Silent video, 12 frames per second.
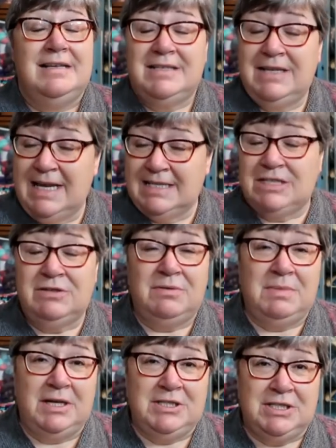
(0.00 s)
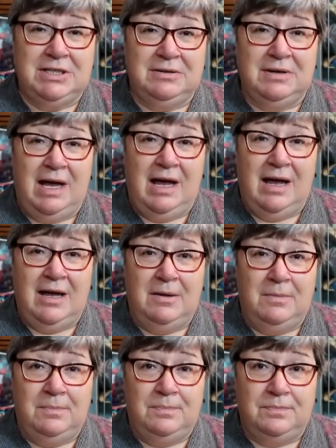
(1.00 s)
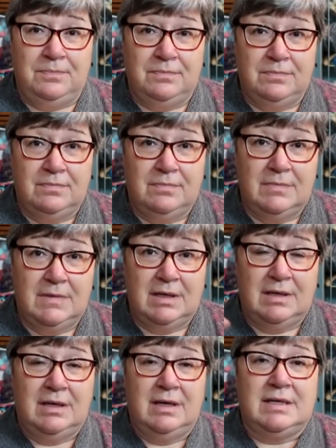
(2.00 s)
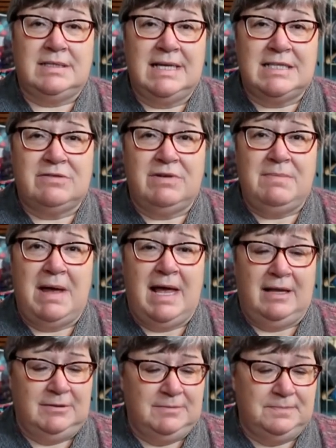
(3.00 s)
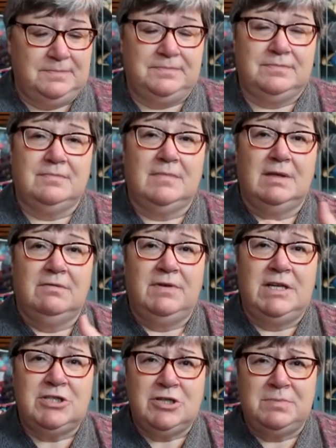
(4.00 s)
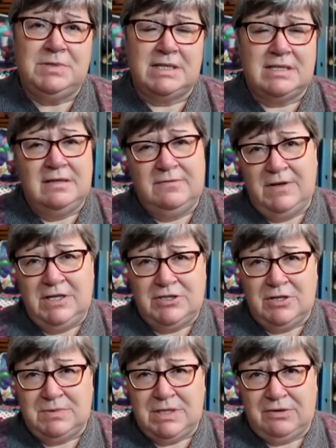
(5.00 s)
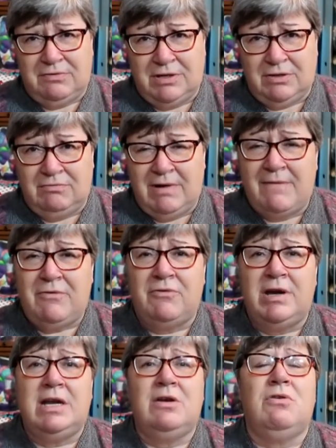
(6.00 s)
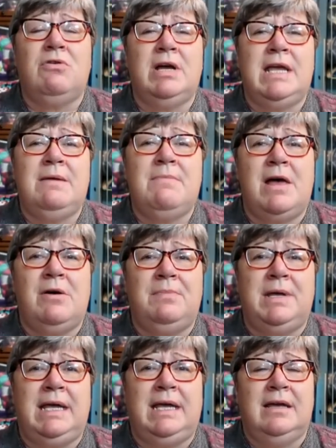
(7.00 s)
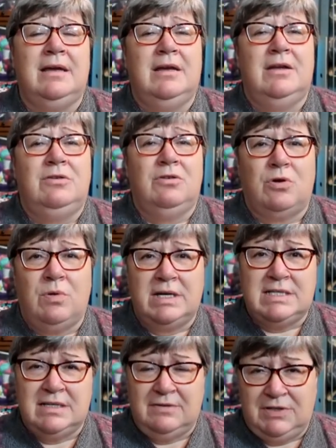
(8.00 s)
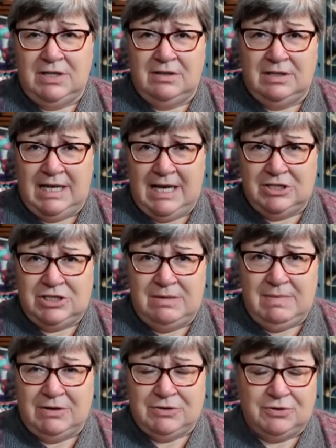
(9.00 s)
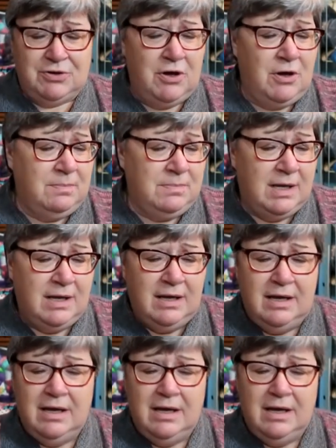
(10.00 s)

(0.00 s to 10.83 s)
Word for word: So yes, to remind you, um, accessory MAL, finished objects in the finished object thread on Ravelry or email me notquiteenoughYarn at gmail.com.